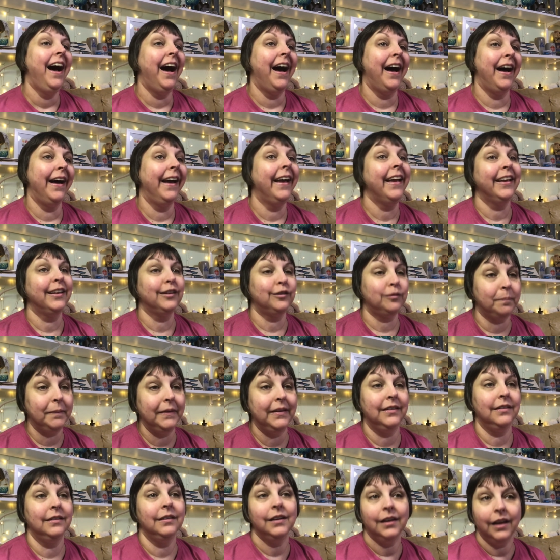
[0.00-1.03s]
uh, it's
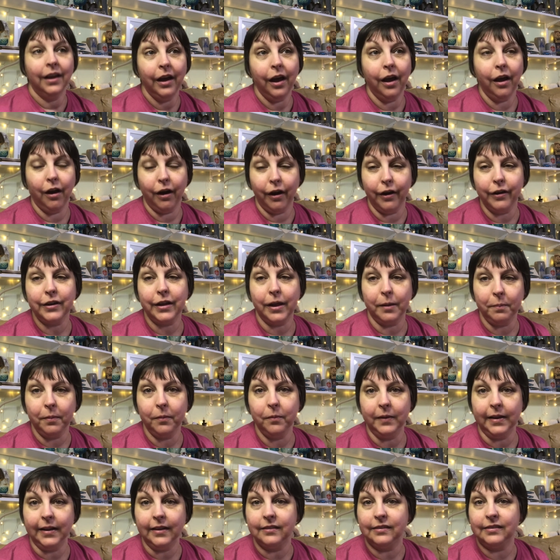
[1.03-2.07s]
been a hard couple
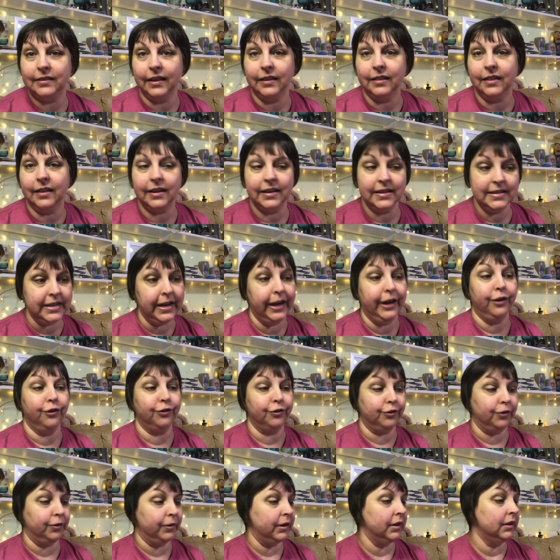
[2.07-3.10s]
weeks at the container
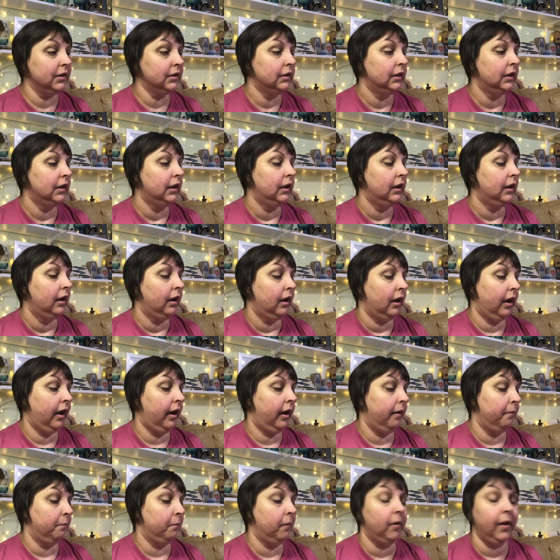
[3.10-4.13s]
store
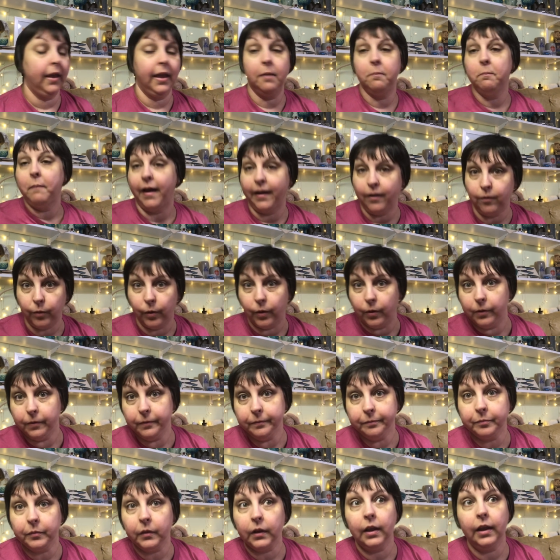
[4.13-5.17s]
um, in my role,
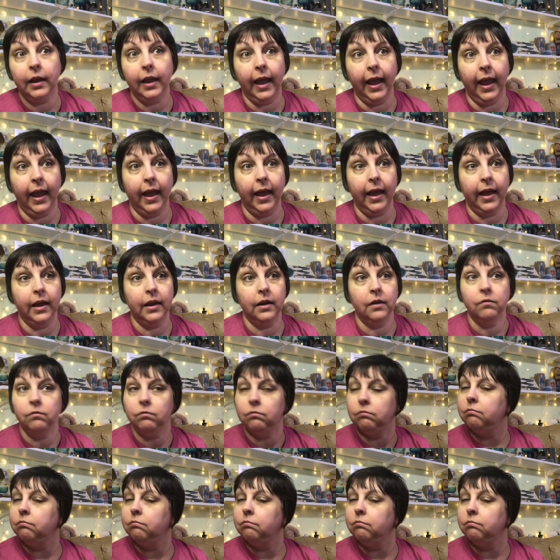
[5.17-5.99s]
and